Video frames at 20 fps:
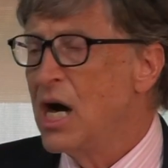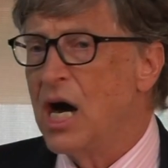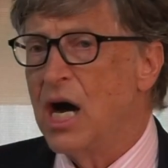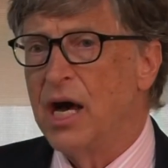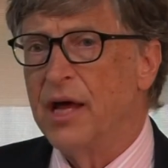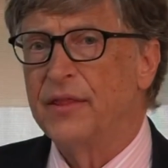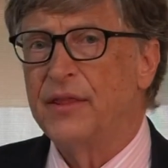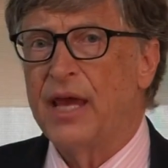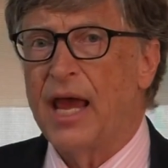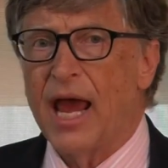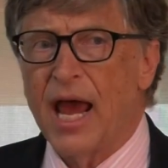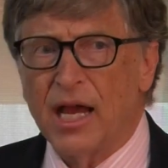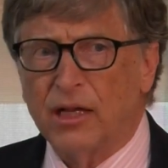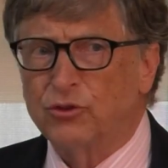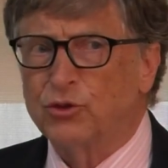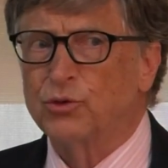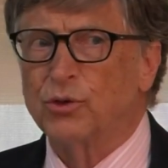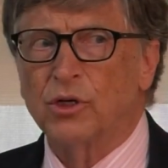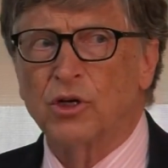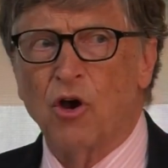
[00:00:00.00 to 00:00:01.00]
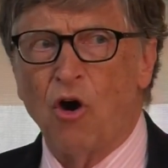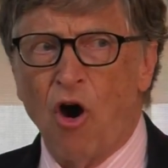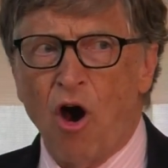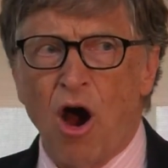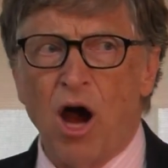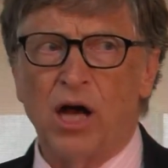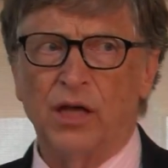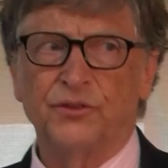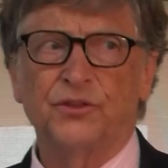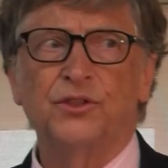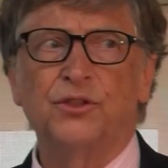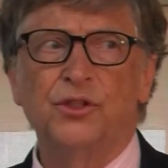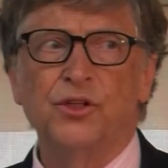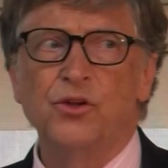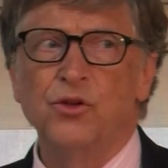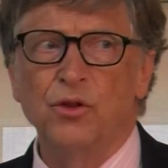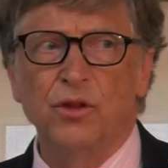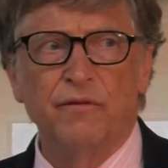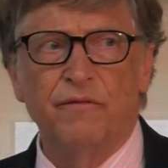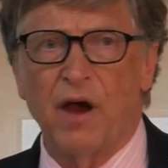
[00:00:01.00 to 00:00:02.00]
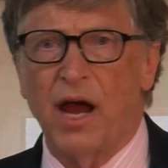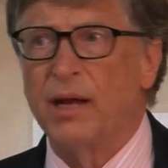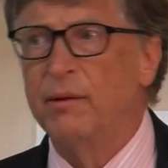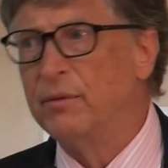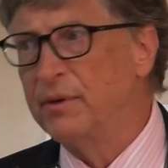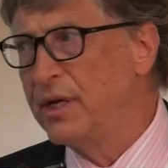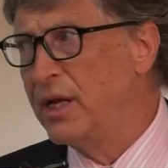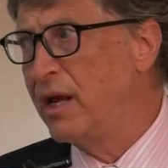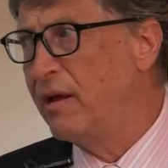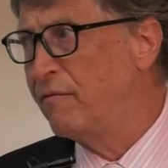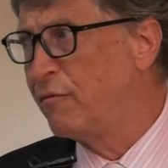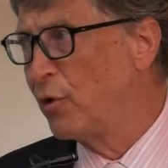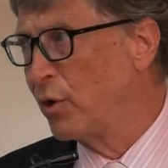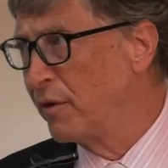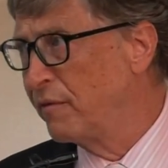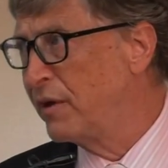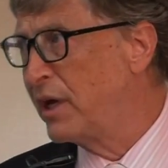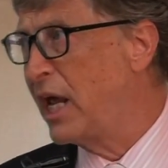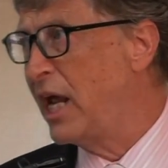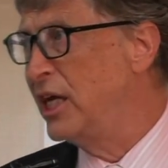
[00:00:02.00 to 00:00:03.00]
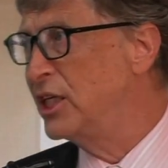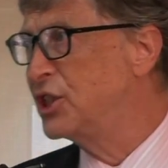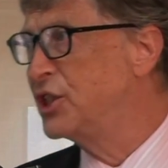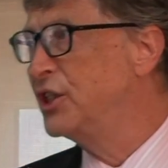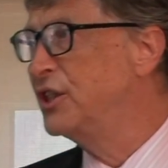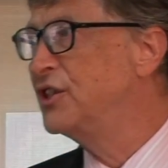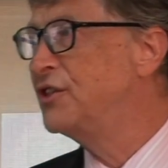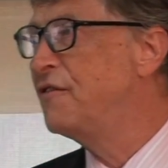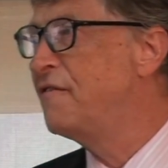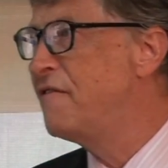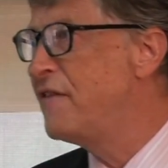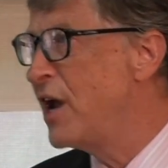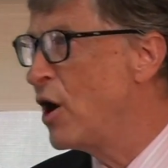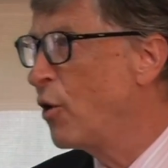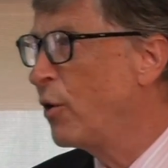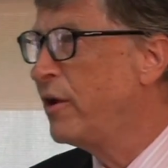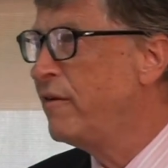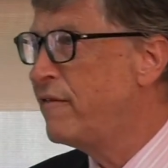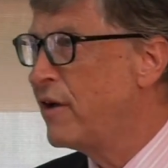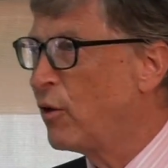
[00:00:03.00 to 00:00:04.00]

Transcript: The extra cost to do the vitamin A fortification is very,